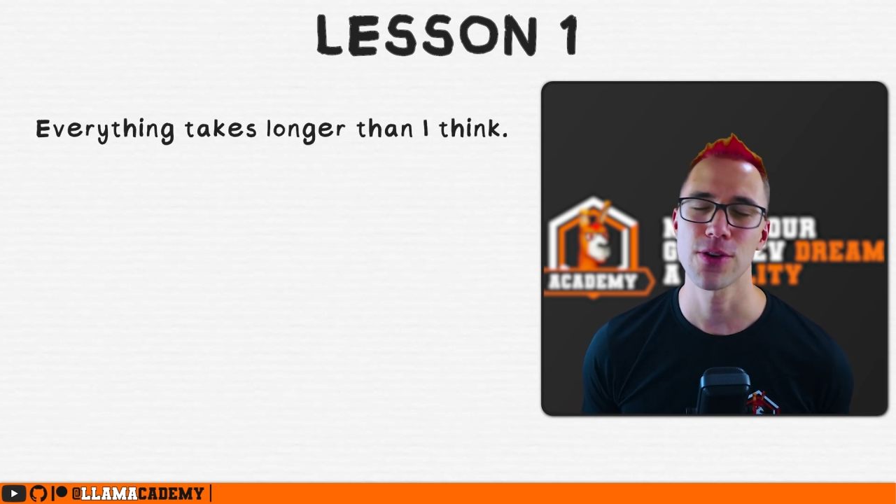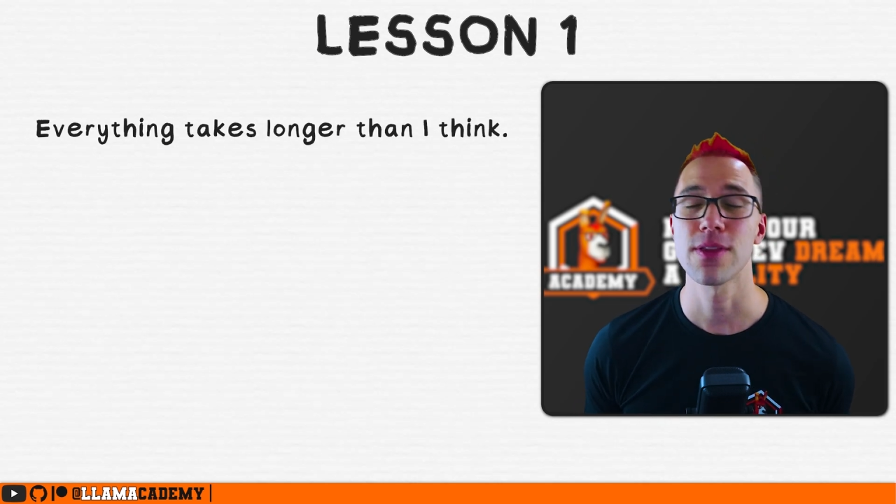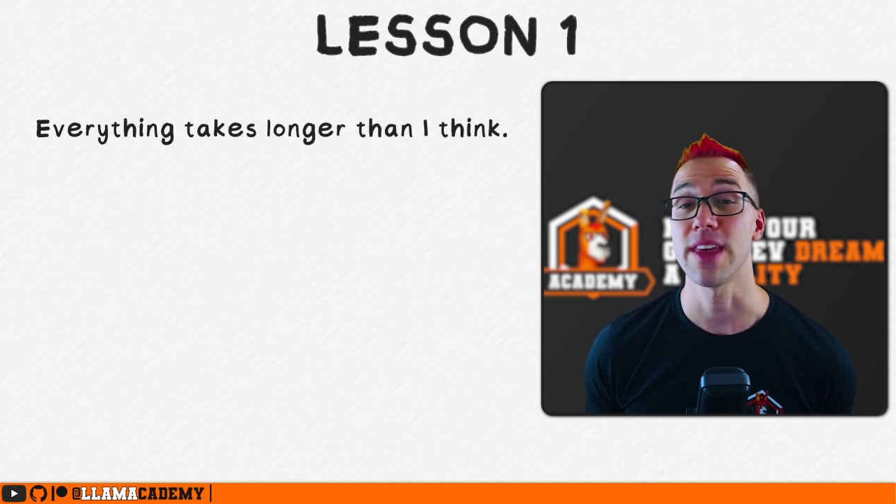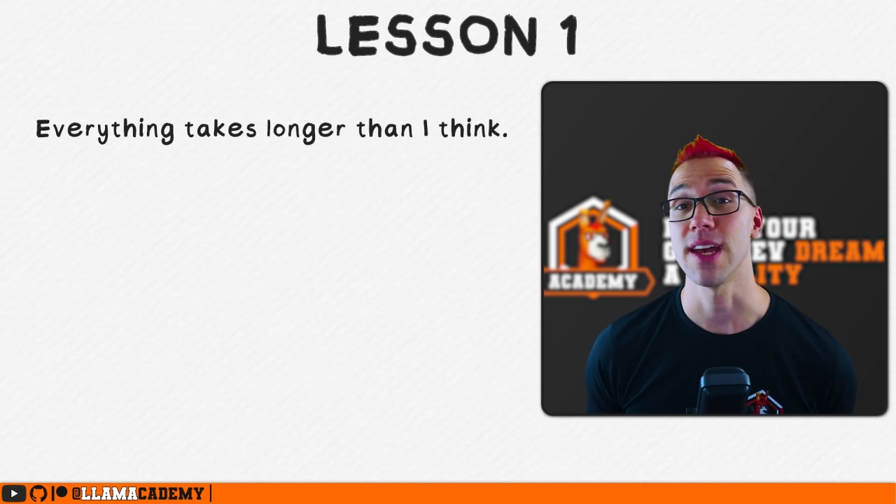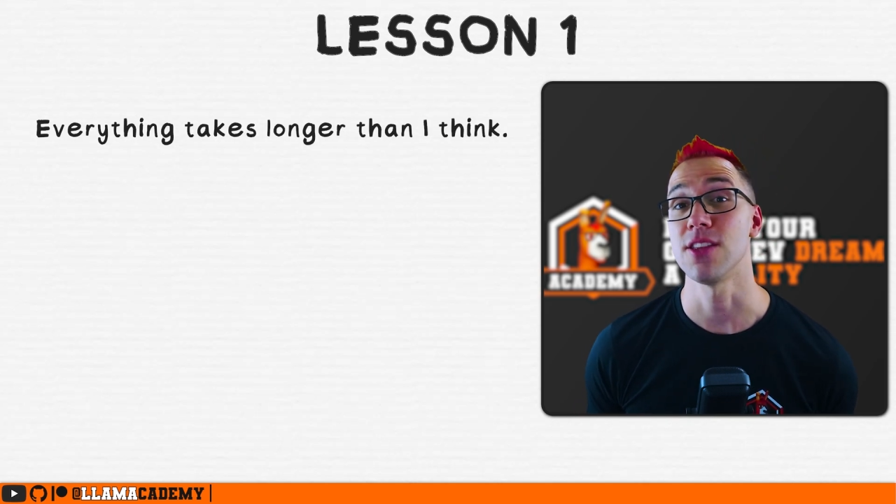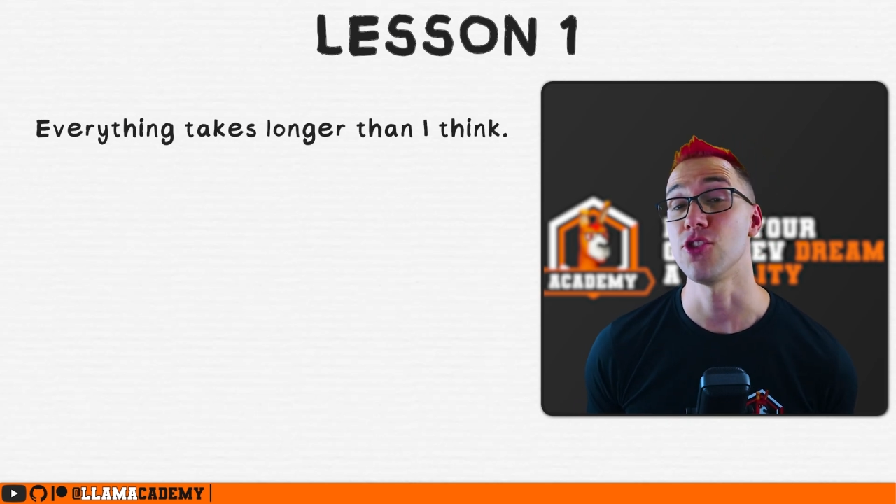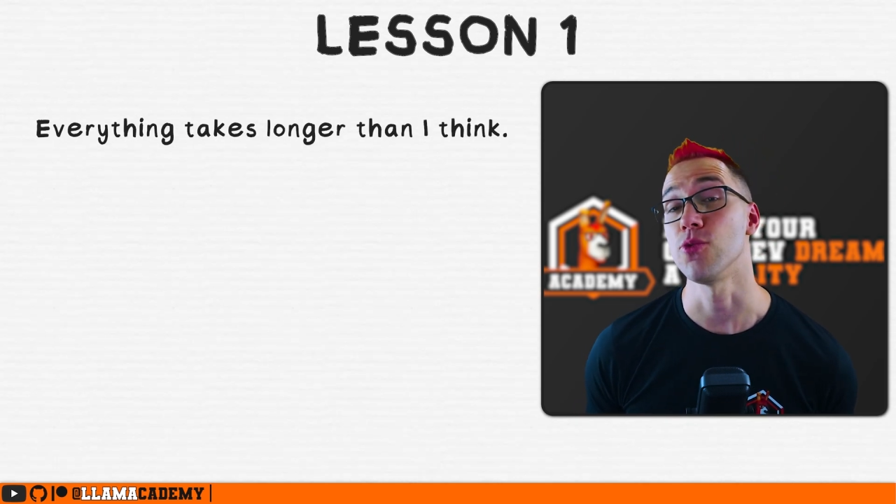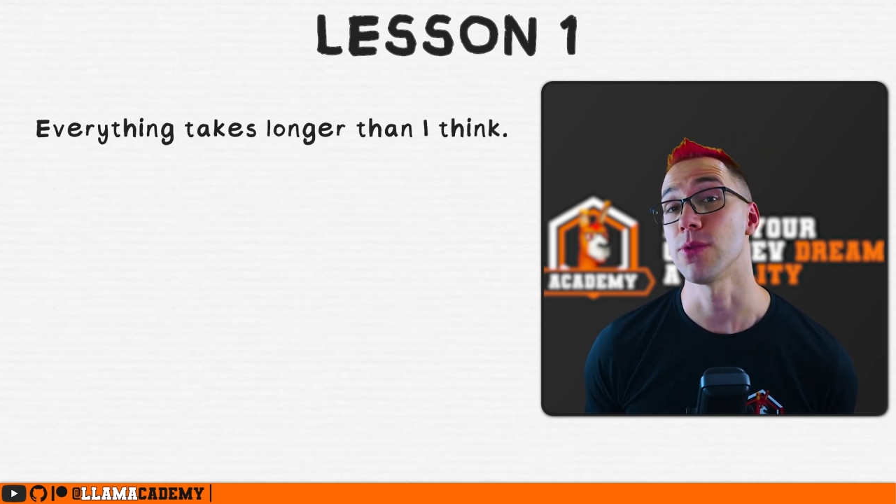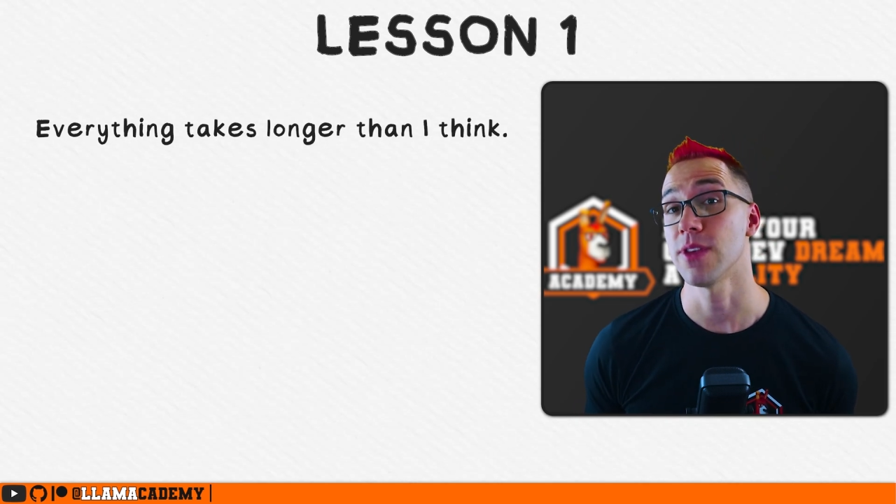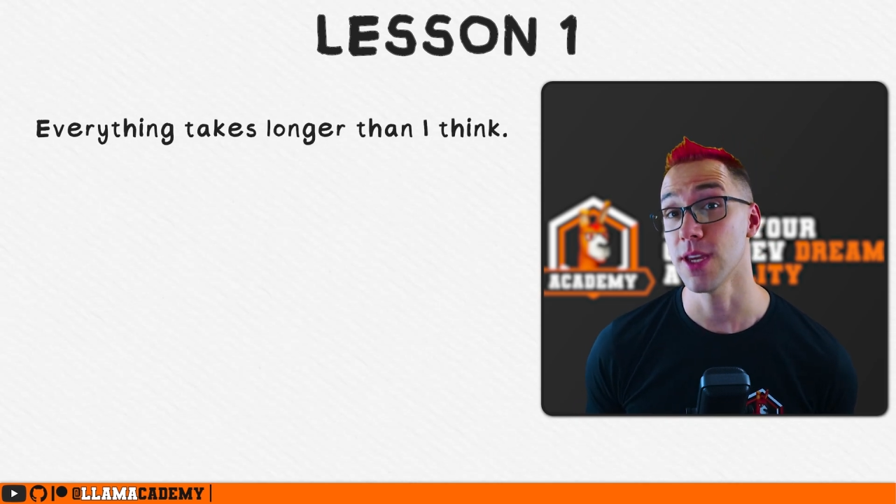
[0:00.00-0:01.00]
than you
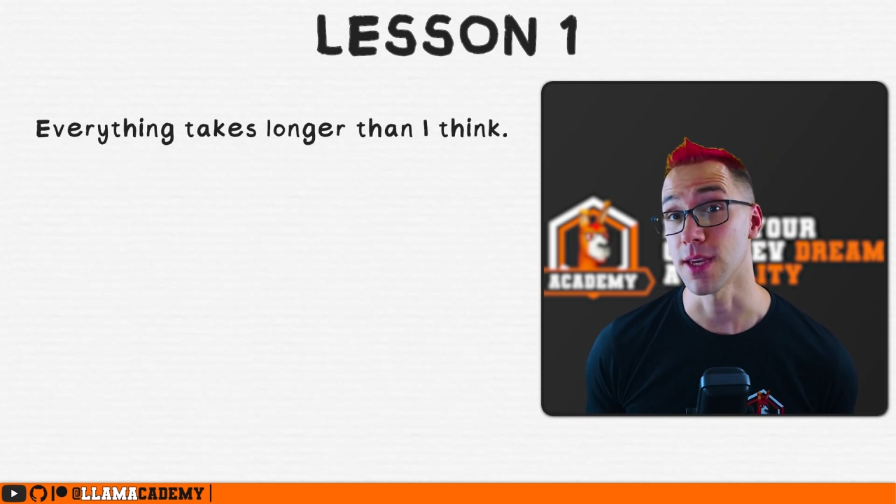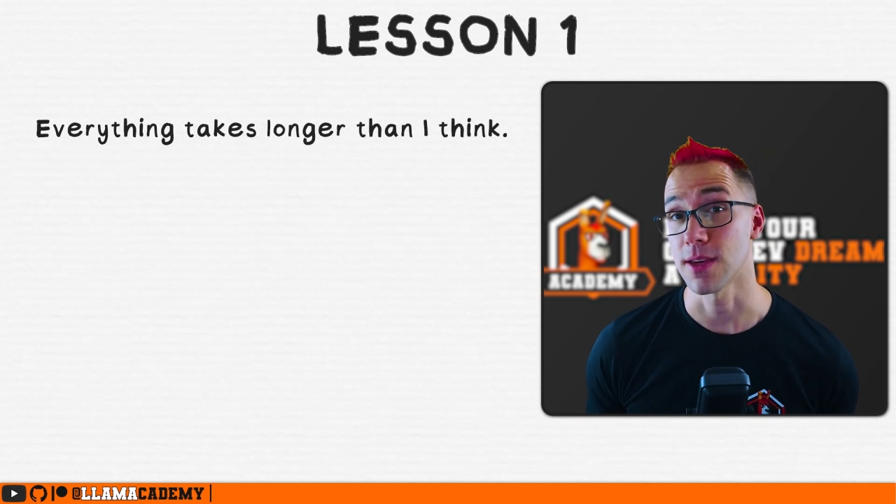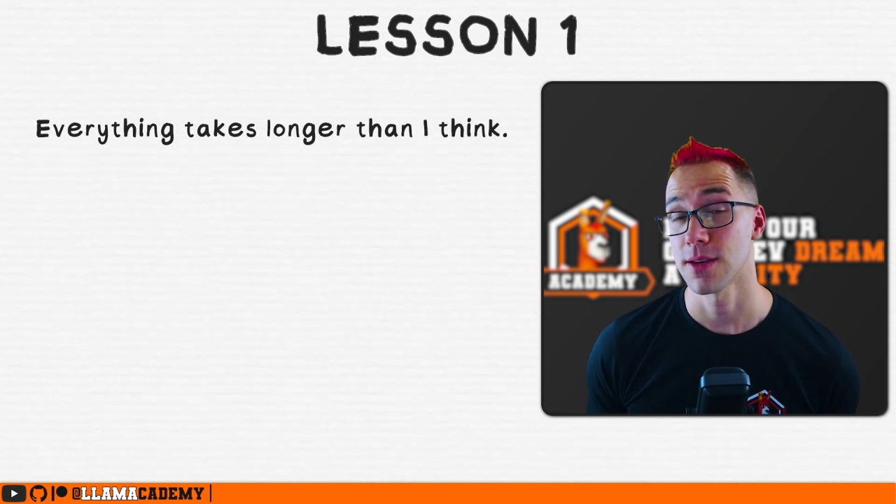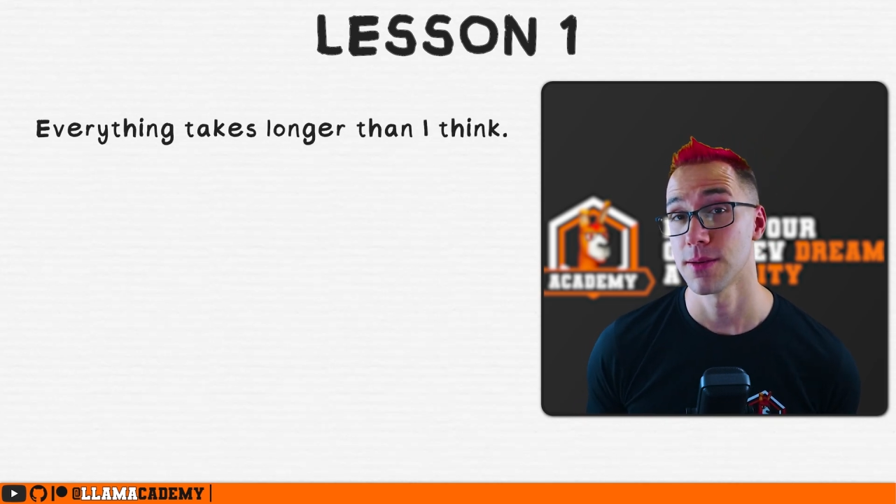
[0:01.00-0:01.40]
think.